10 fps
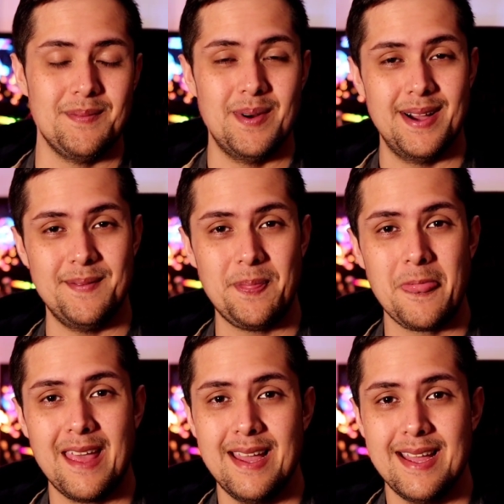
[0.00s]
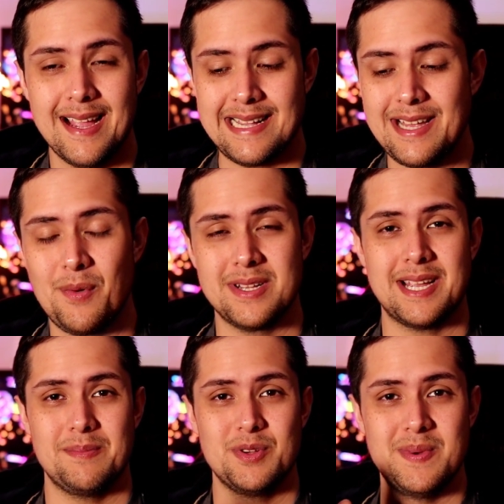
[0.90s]
But yeah, guys, I don't want
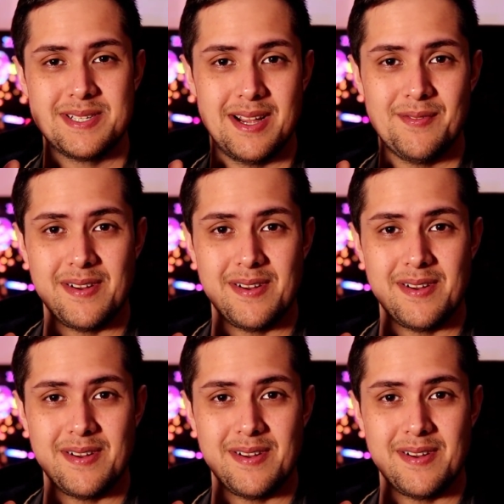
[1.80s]
to take up too much of